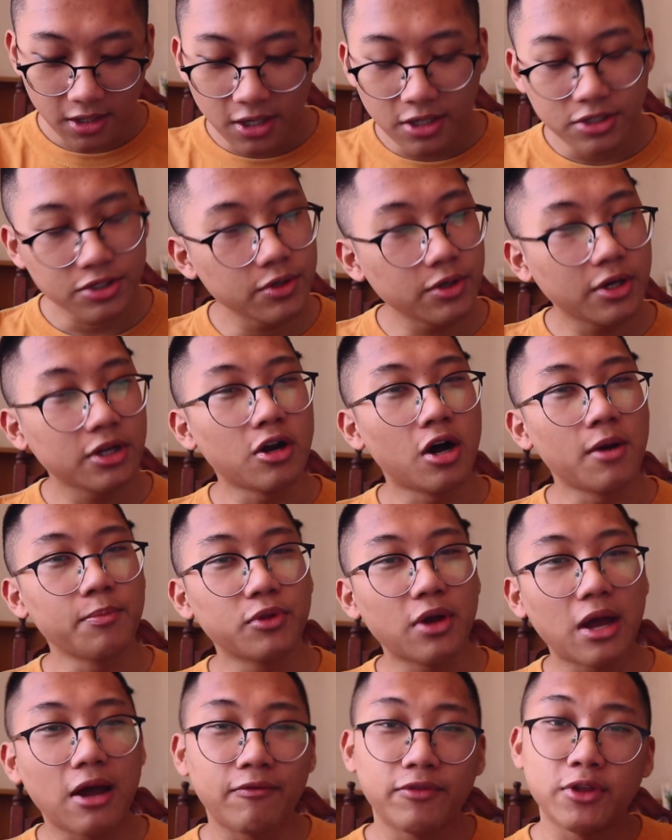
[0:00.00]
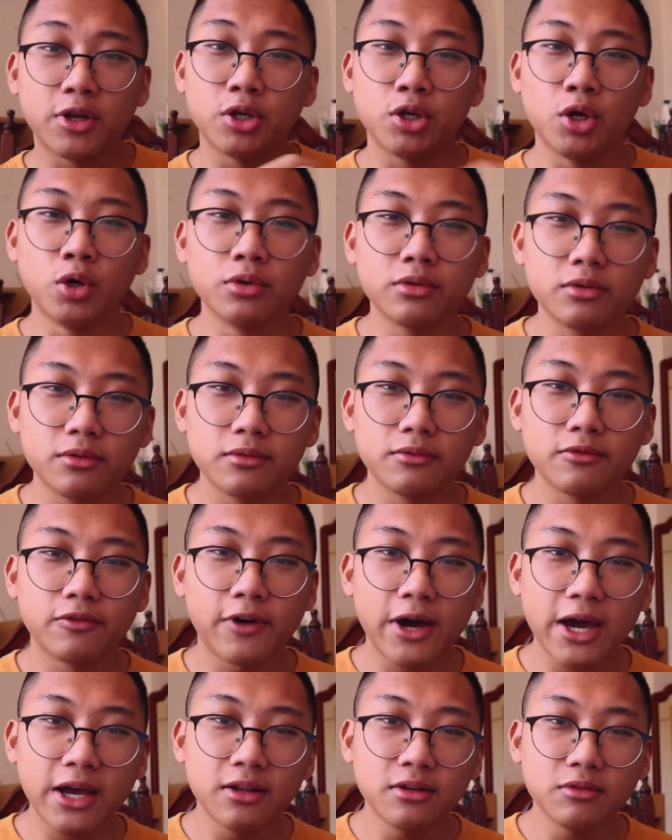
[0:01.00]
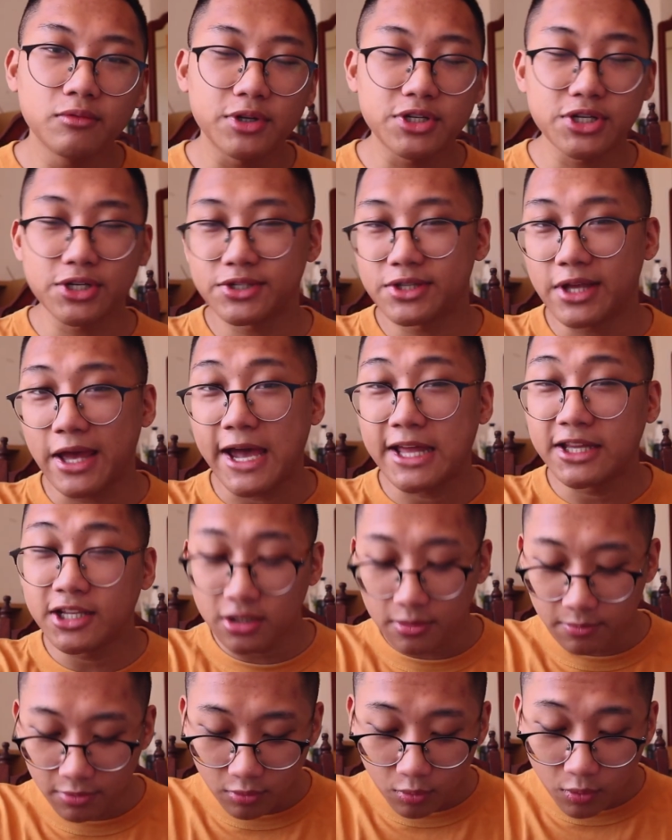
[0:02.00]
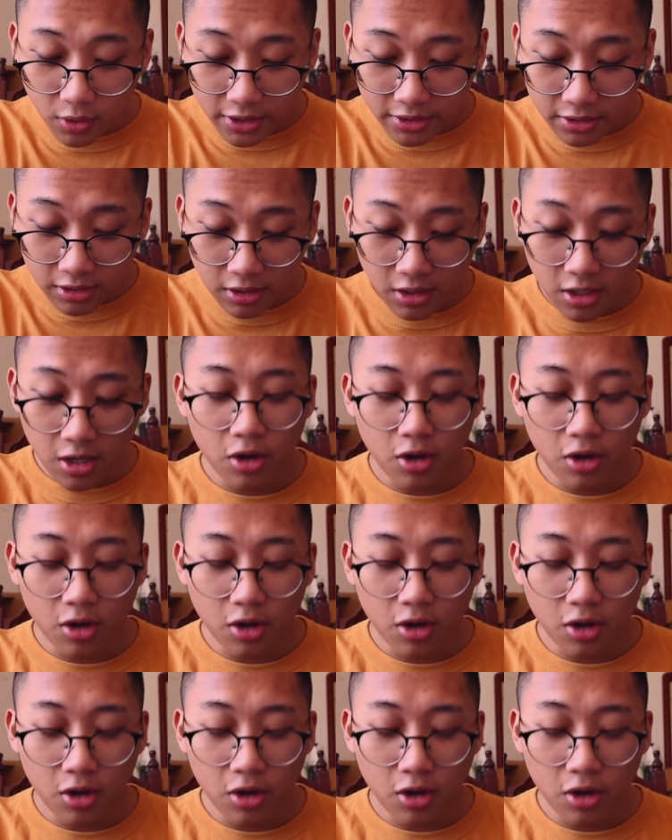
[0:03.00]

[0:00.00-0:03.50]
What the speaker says: So you can opt to have the note file, which is the editable one,